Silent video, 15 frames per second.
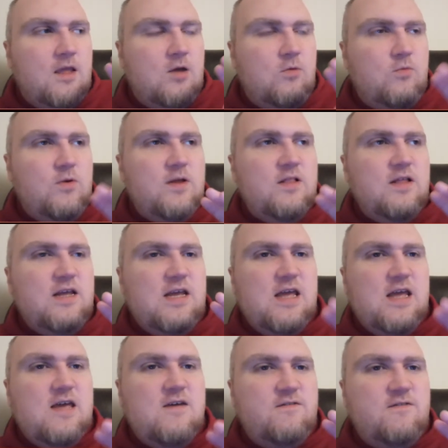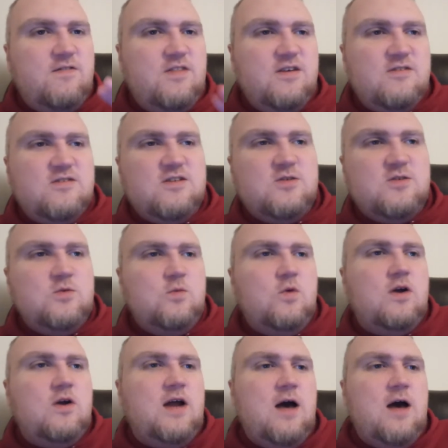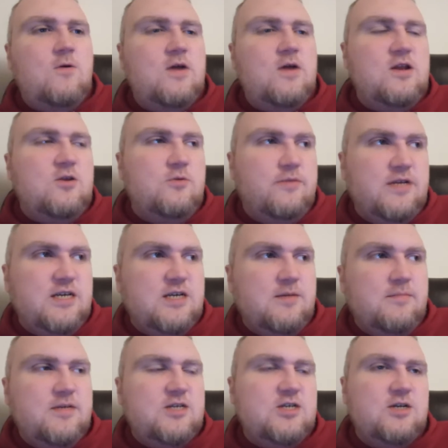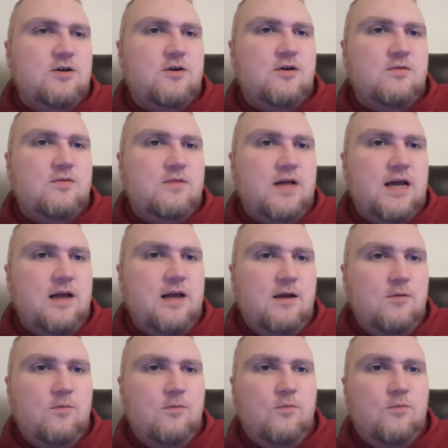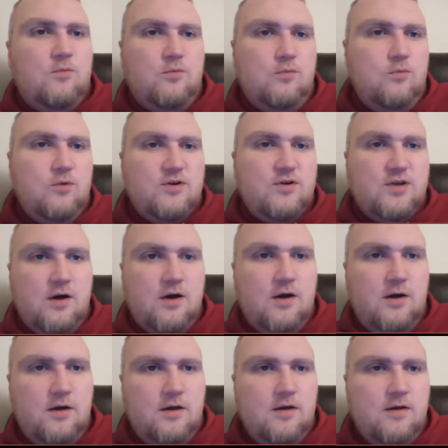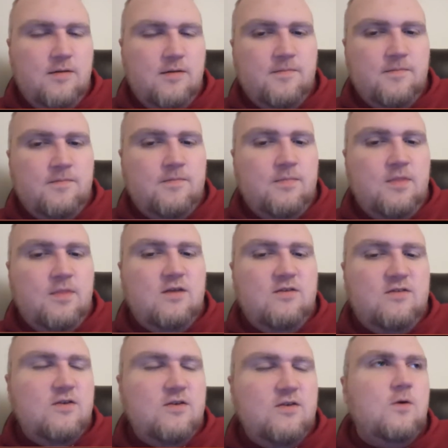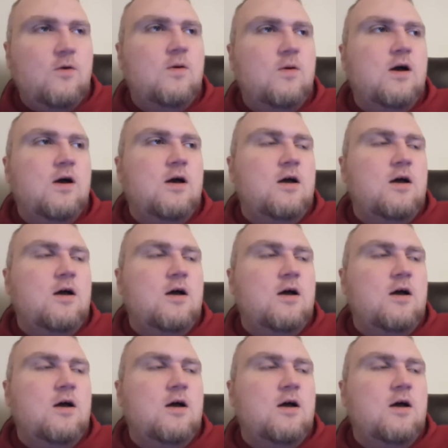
really, if this doesn't work out and you decommission her, like, we're done. So